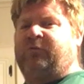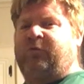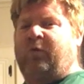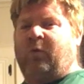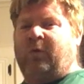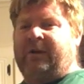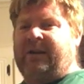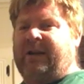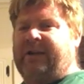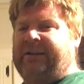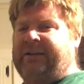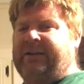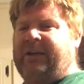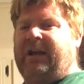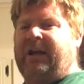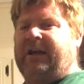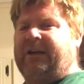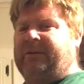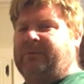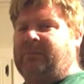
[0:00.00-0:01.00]

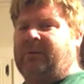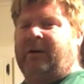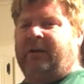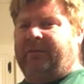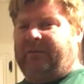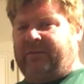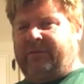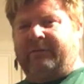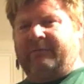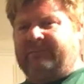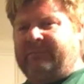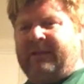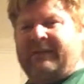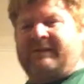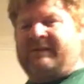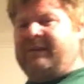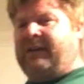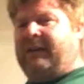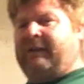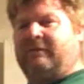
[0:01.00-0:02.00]
$4.99 a month.
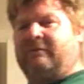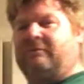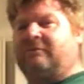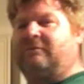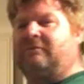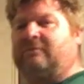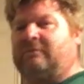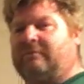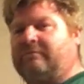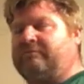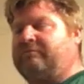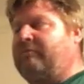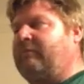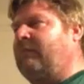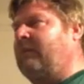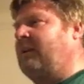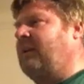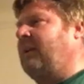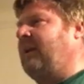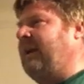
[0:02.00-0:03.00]
That's it.
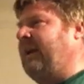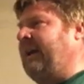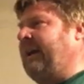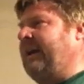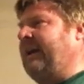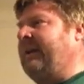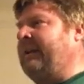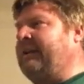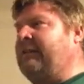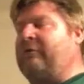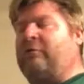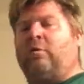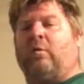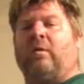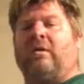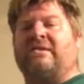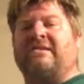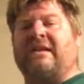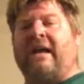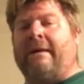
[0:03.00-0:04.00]
And of
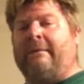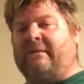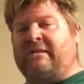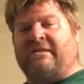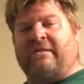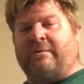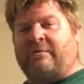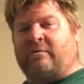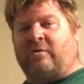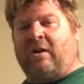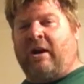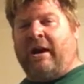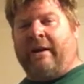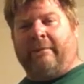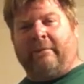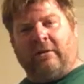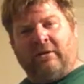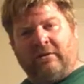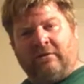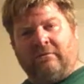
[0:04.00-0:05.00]
course, I'm a
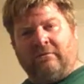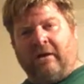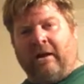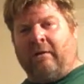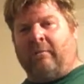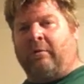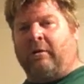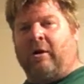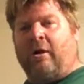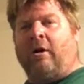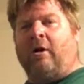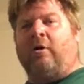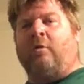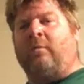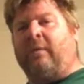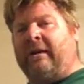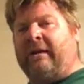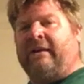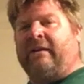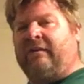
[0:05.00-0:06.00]
subscriber. I will
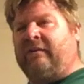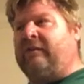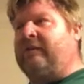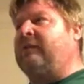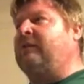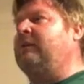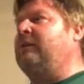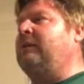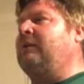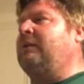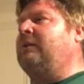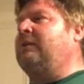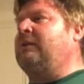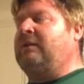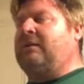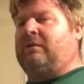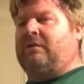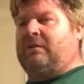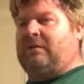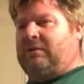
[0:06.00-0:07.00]
always
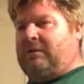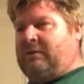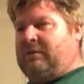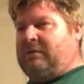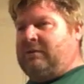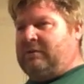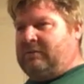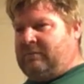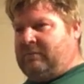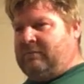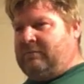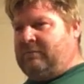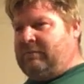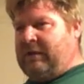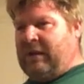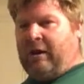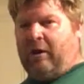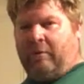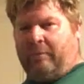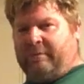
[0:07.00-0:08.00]

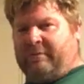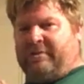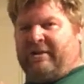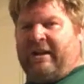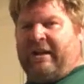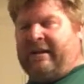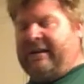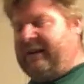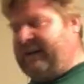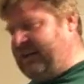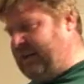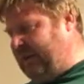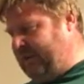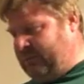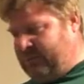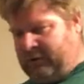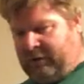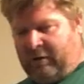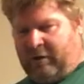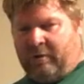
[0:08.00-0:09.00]
help Shannon. I
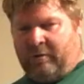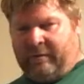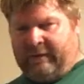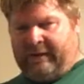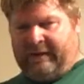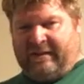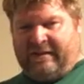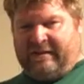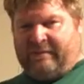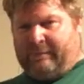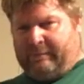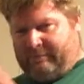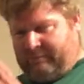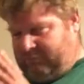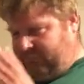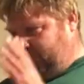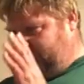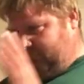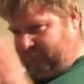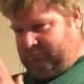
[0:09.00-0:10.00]
will always,
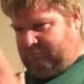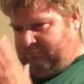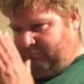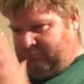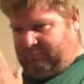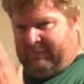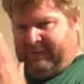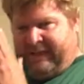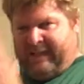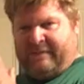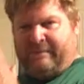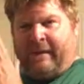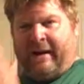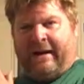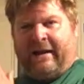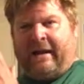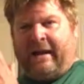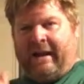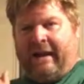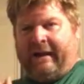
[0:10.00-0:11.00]
he's my
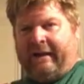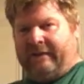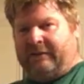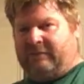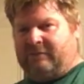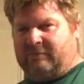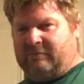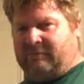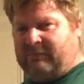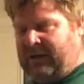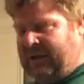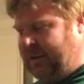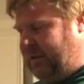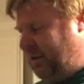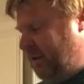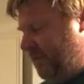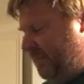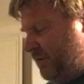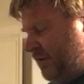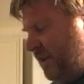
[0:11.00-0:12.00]
guy. I
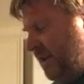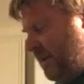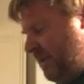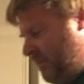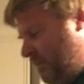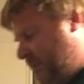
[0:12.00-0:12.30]
love Shannon